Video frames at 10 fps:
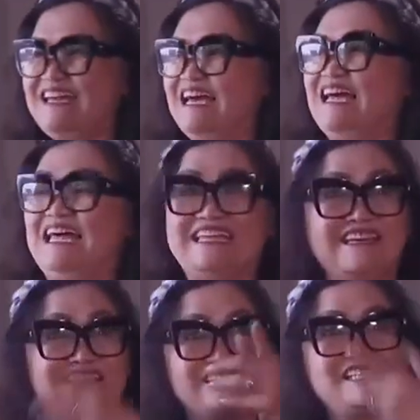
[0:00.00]

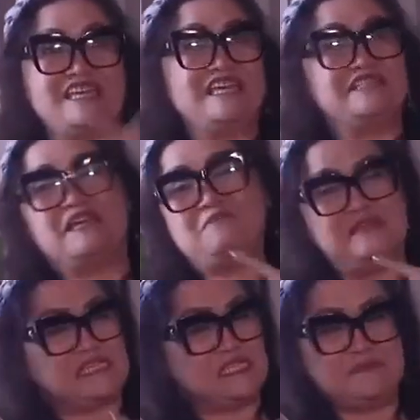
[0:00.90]
unique
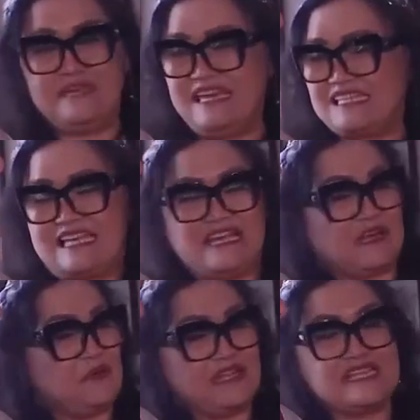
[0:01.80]
experience
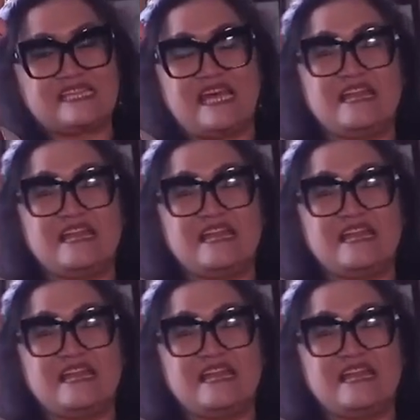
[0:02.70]
because you